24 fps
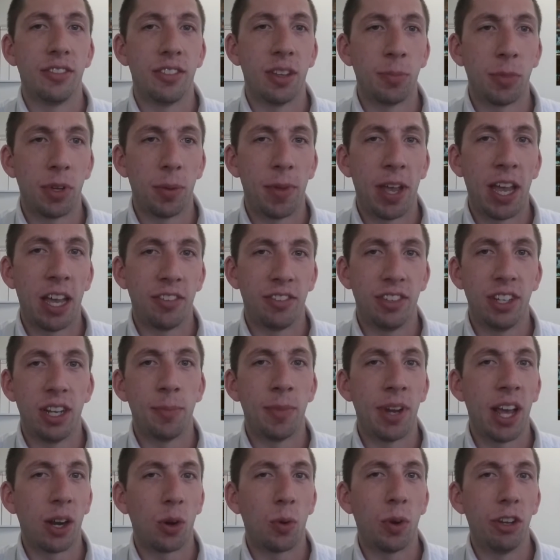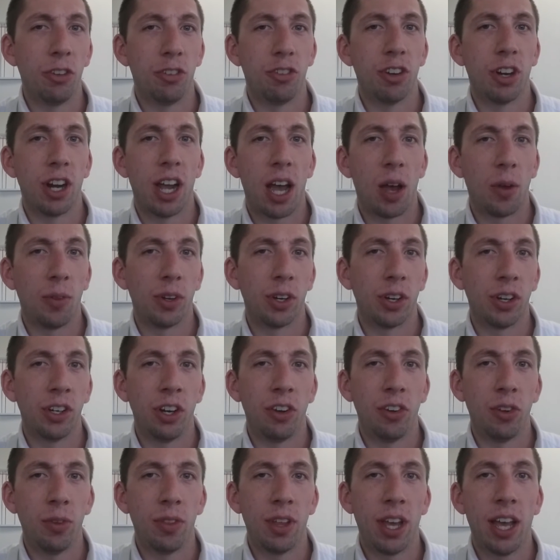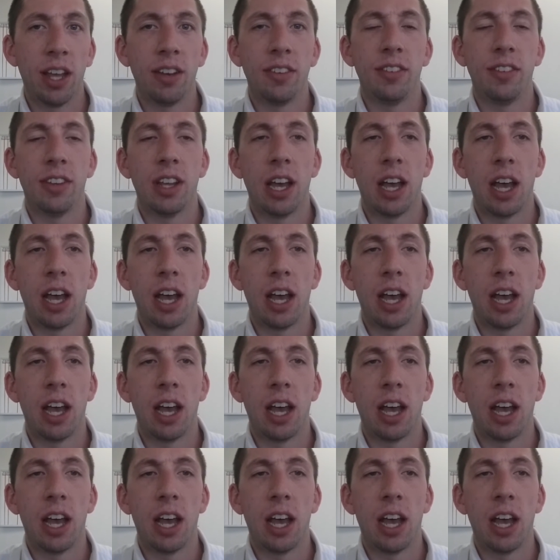some capacity. I'm not quite sure how they're going to do that.